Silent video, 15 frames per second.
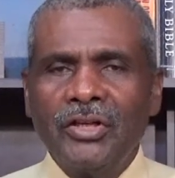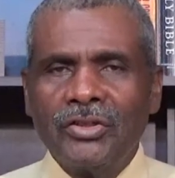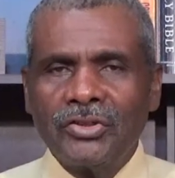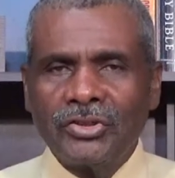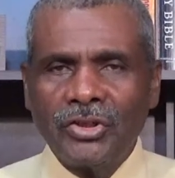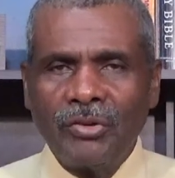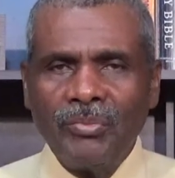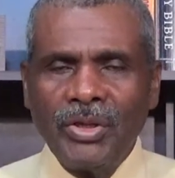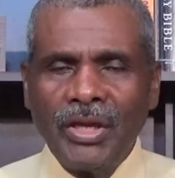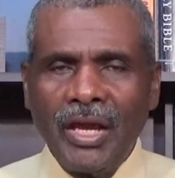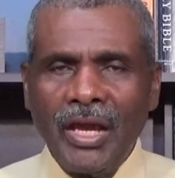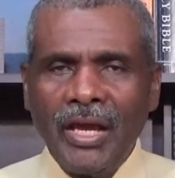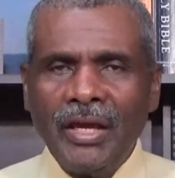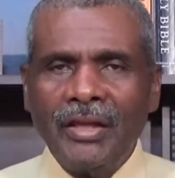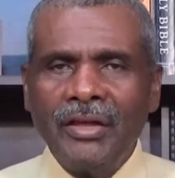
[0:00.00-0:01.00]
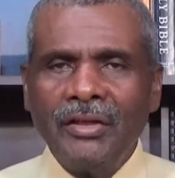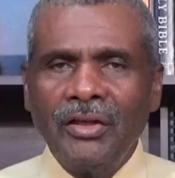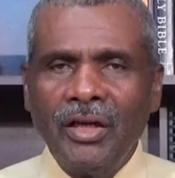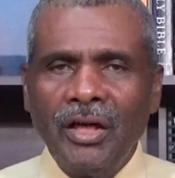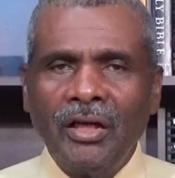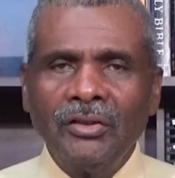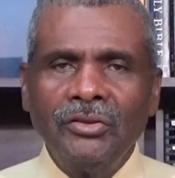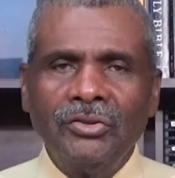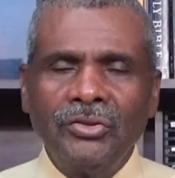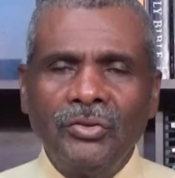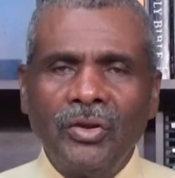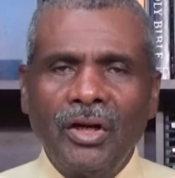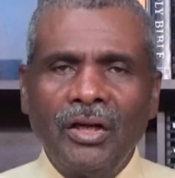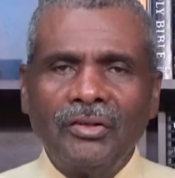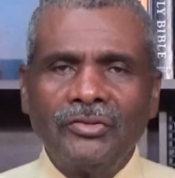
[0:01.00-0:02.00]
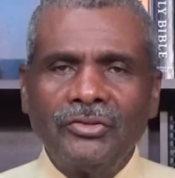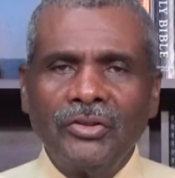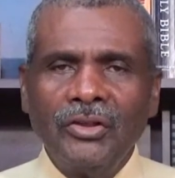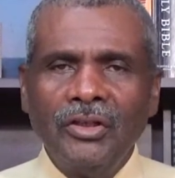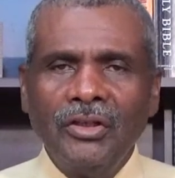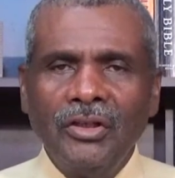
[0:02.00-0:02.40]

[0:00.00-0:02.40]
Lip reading: shall be added unto us.